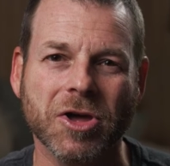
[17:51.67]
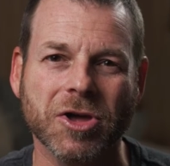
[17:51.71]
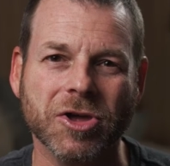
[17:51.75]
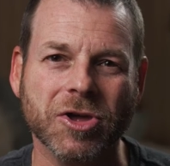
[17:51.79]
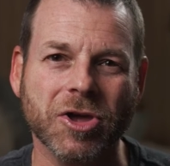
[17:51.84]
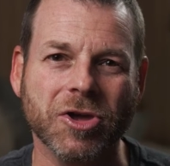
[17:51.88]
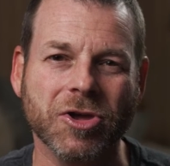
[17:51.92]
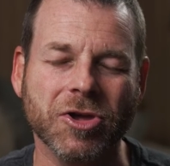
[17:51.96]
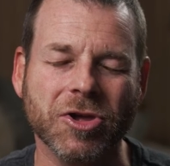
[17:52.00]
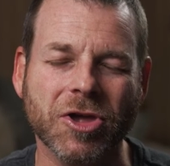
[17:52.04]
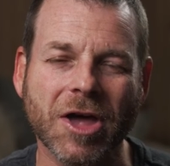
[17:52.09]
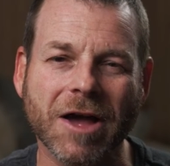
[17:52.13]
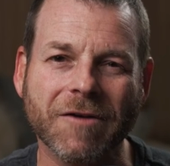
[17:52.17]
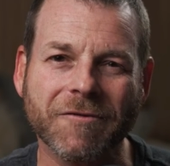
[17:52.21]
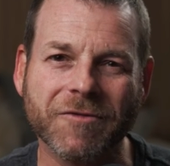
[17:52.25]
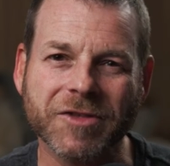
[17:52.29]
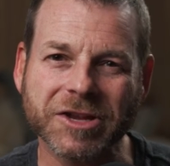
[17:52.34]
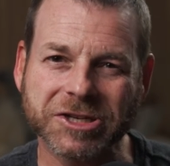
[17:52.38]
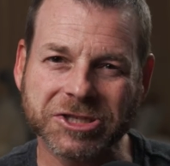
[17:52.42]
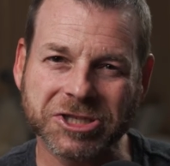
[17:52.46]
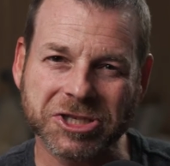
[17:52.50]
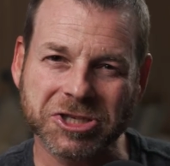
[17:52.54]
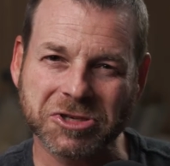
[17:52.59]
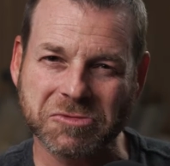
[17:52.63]
You have
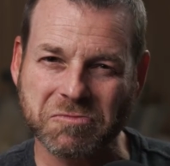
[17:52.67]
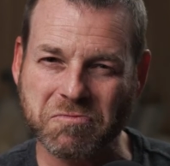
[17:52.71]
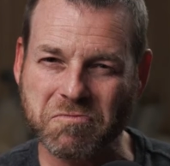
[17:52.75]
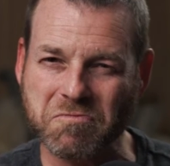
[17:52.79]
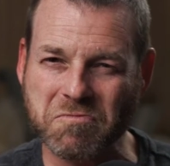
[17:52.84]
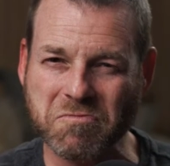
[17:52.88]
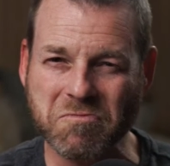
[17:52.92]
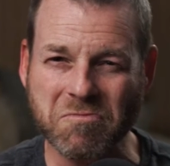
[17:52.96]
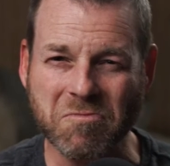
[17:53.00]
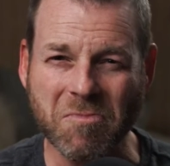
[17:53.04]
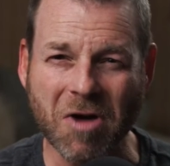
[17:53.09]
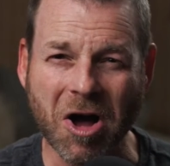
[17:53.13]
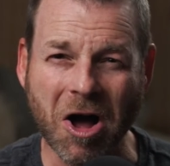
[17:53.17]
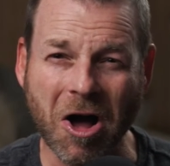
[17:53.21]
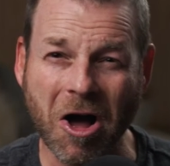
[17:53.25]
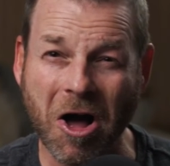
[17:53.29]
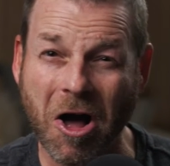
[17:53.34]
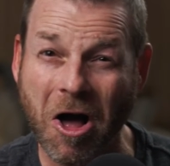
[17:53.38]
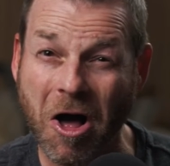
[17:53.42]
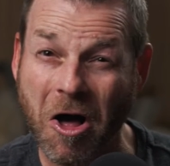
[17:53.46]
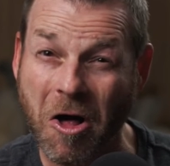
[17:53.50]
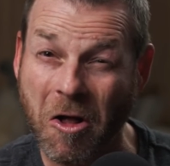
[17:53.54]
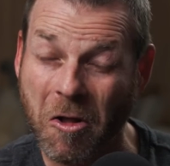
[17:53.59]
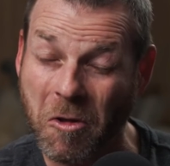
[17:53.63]
this
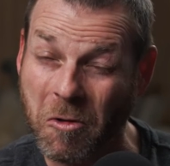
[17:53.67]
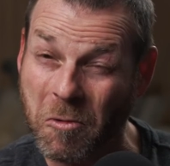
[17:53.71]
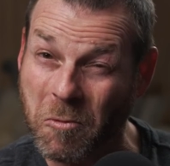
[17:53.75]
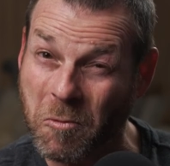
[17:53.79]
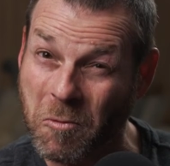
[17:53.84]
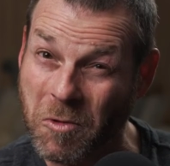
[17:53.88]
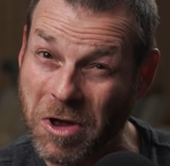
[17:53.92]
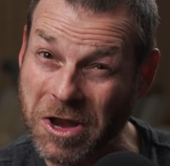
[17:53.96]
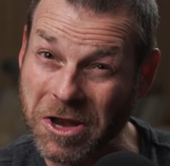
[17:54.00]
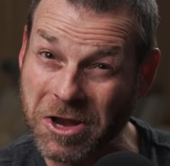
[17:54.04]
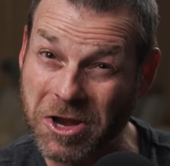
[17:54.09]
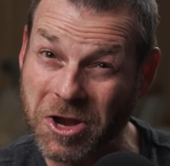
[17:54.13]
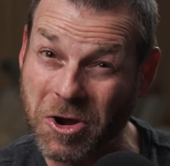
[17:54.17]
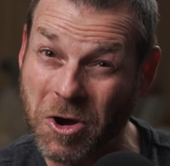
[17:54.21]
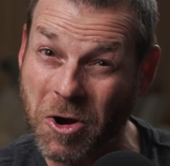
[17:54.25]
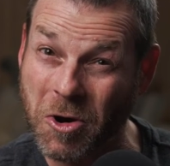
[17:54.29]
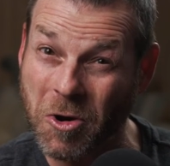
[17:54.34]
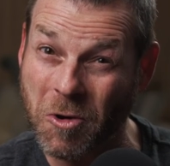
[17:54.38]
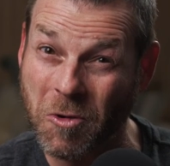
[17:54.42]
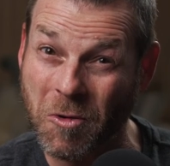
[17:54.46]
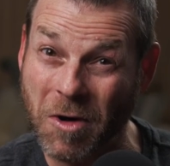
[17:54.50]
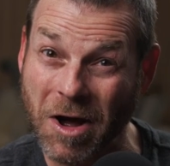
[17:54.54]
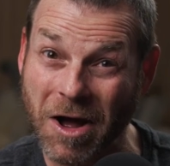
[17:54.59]
small window